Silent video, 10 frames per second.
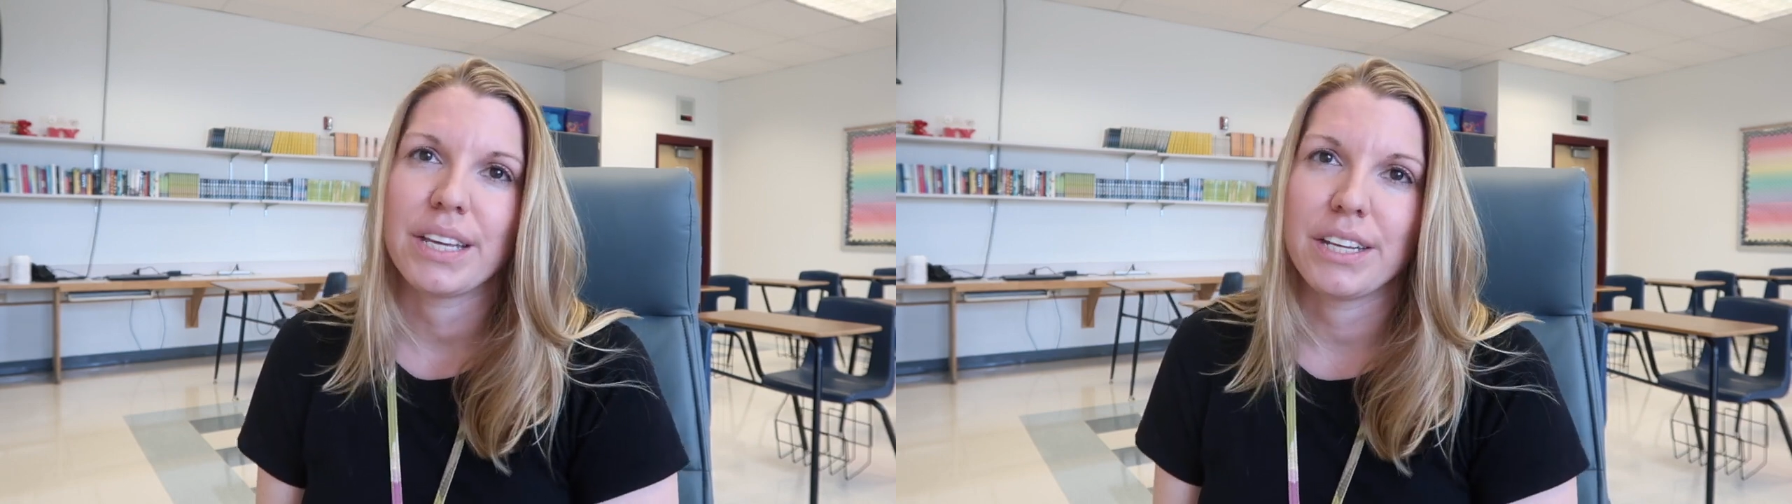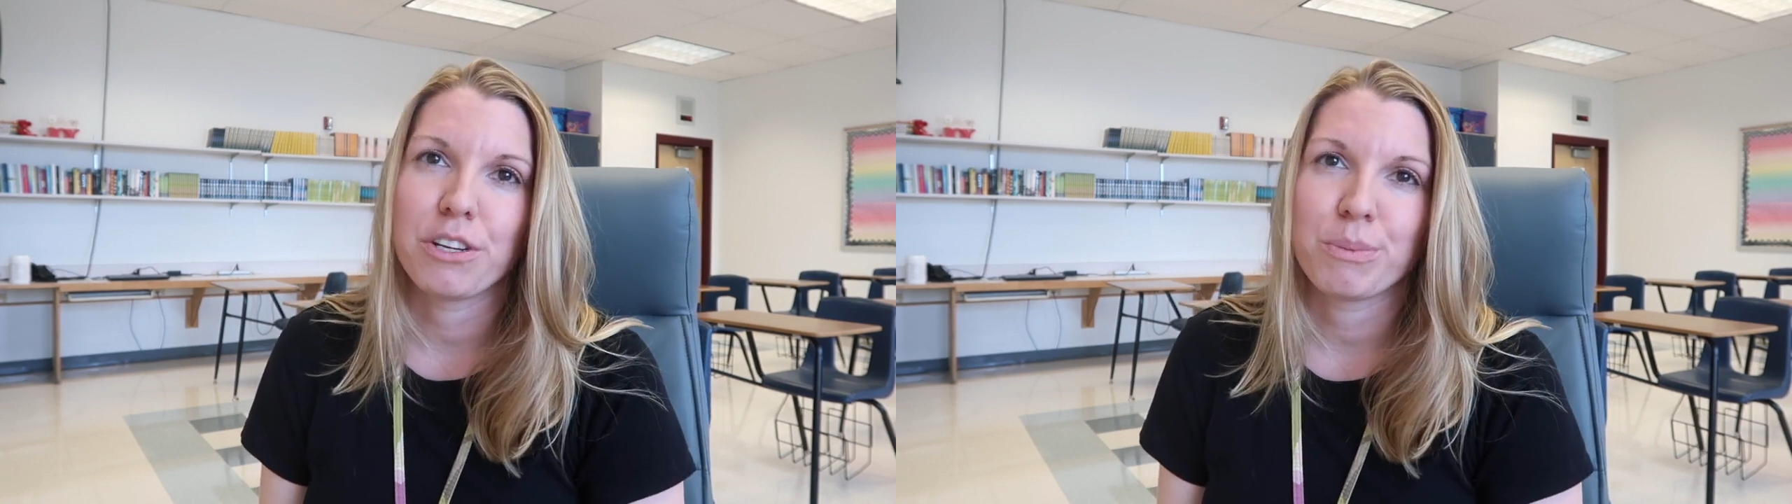
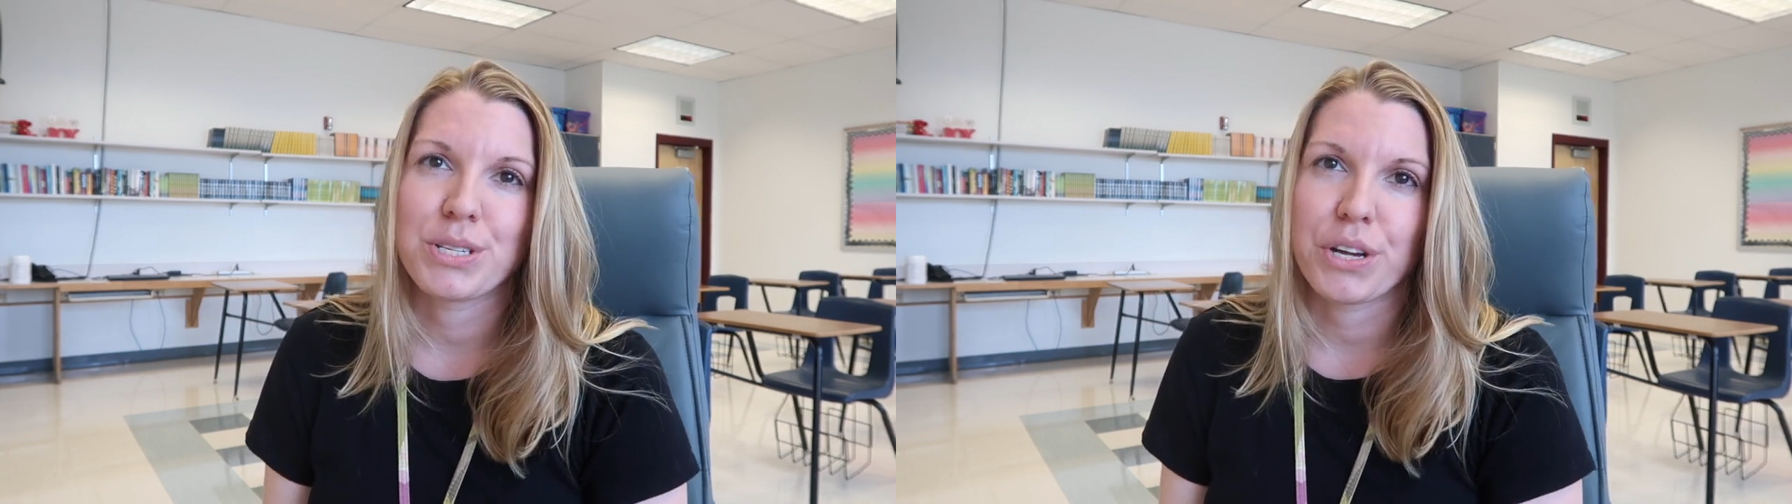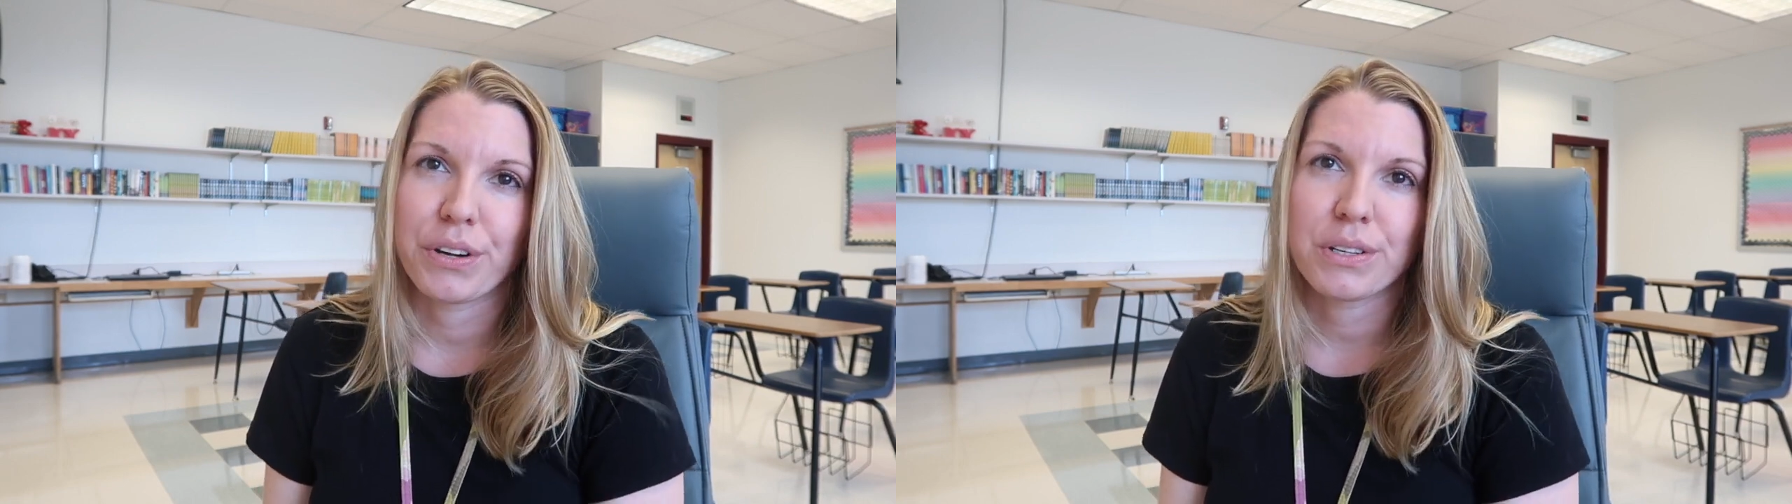In your
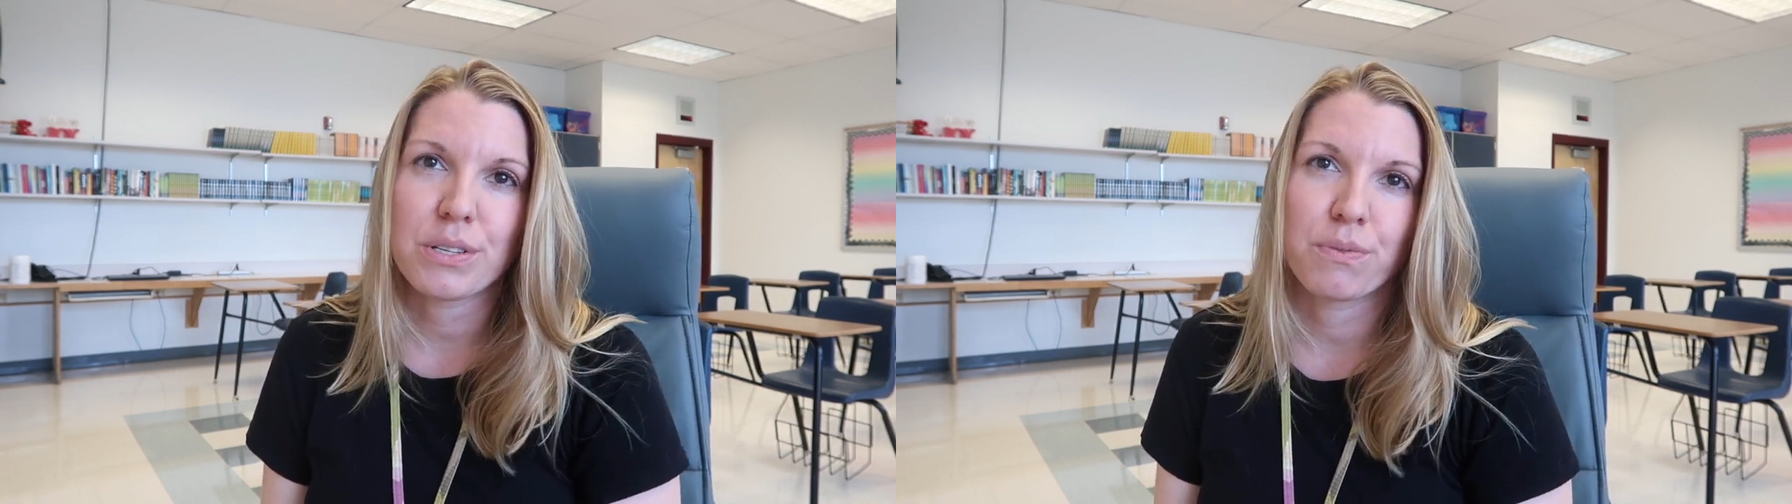materials